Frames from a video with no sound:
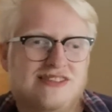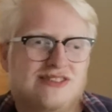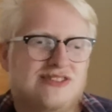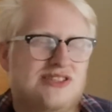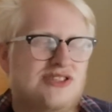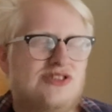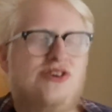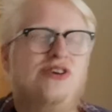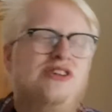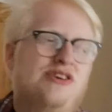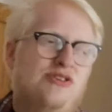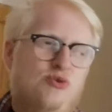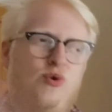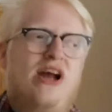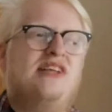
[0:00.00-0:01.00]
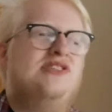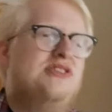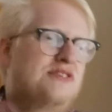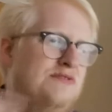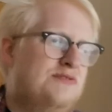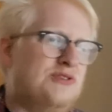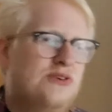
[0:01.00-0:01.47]
because it's not an
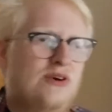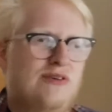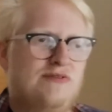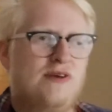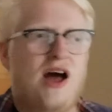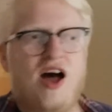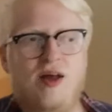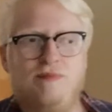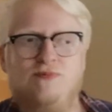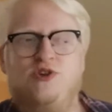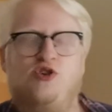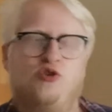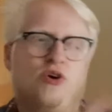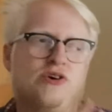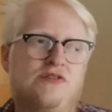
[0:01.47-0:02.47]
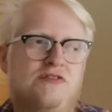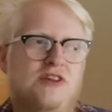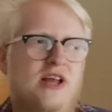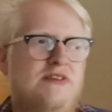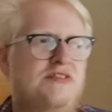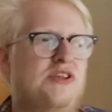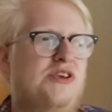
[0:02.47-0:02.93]
aggressive sort of I'm stronger
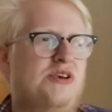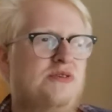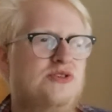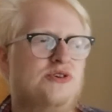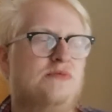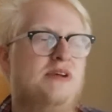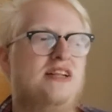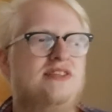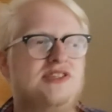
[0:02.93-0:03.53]
flavour than you sort of battle.